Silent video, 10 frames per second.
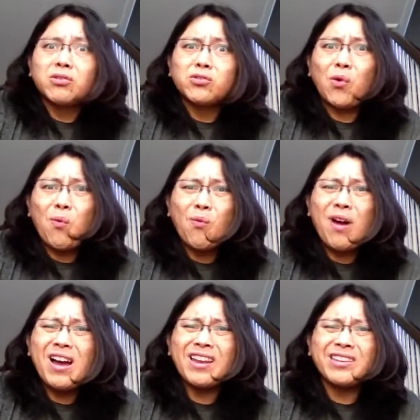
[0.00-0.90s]
So
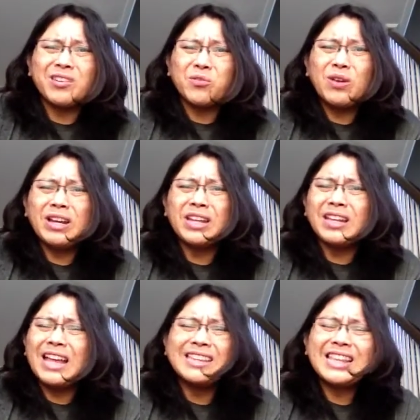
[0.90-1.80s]
what? Really?
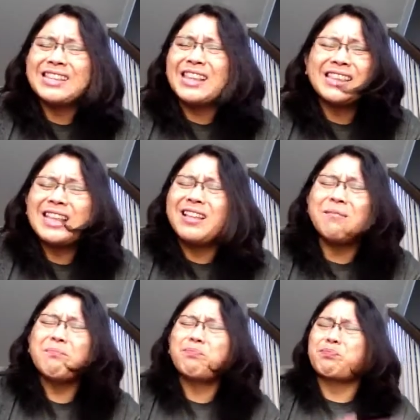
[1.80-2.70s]
That, that, that,
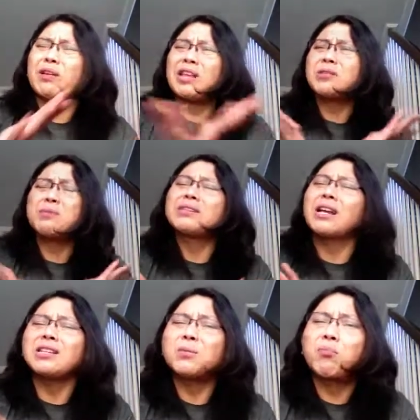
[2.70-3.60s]
that, that's
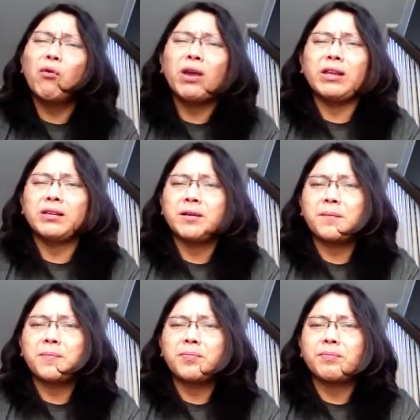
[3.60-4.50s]
besides the point.
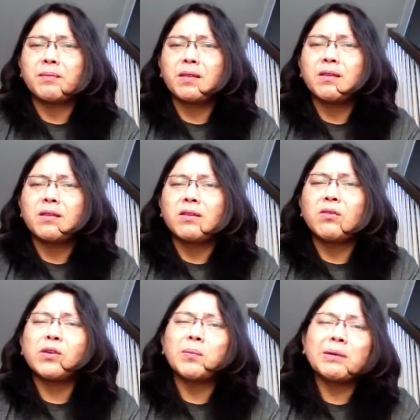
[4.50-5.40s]

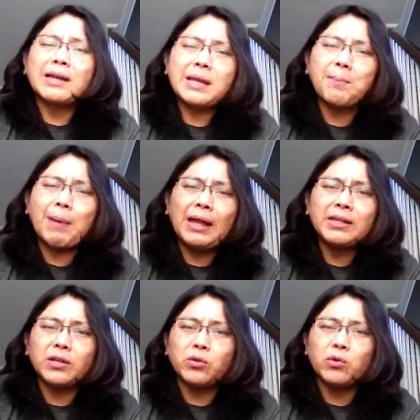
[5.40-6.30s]
You completely
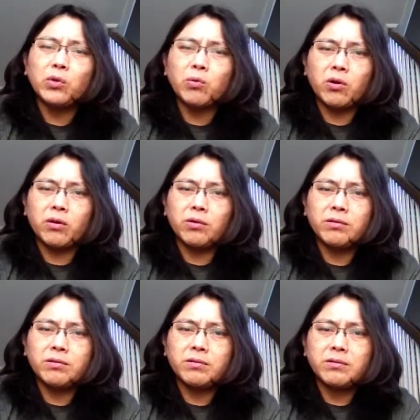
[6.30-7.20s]
abandoned who you were.
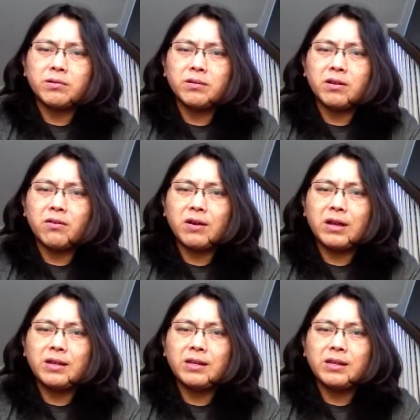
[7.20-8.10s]

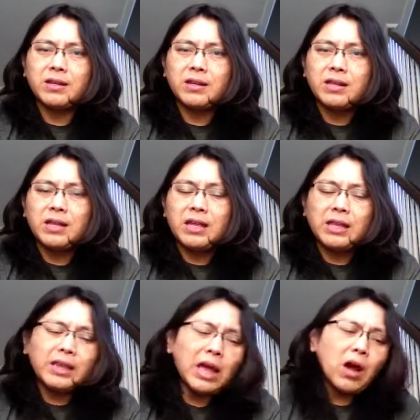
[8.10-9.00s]
Alright.
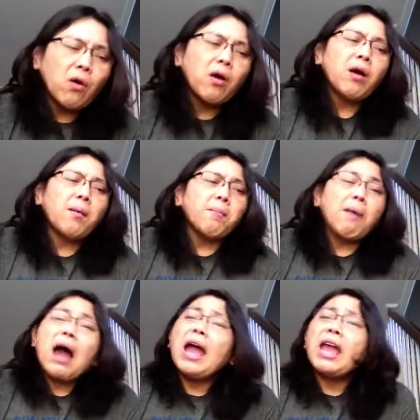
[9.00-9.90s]
Now,
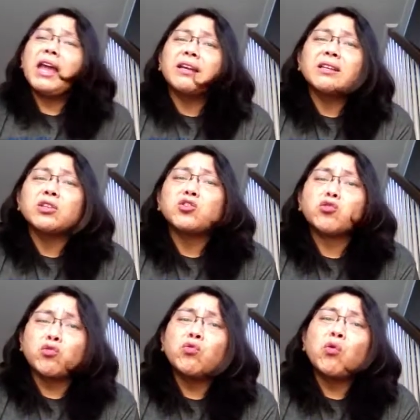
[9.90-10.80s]
my
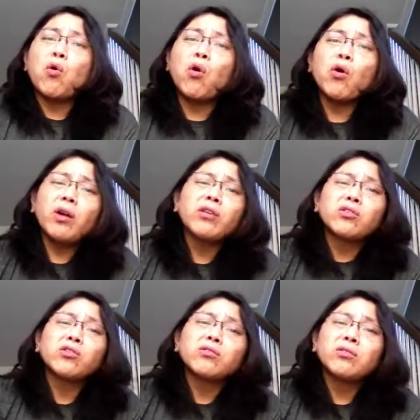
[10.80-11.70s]
true core
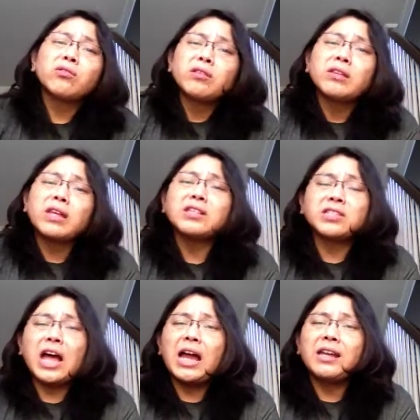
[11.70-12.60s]

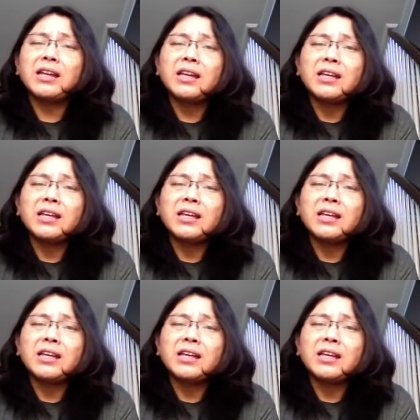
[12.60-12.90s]
inside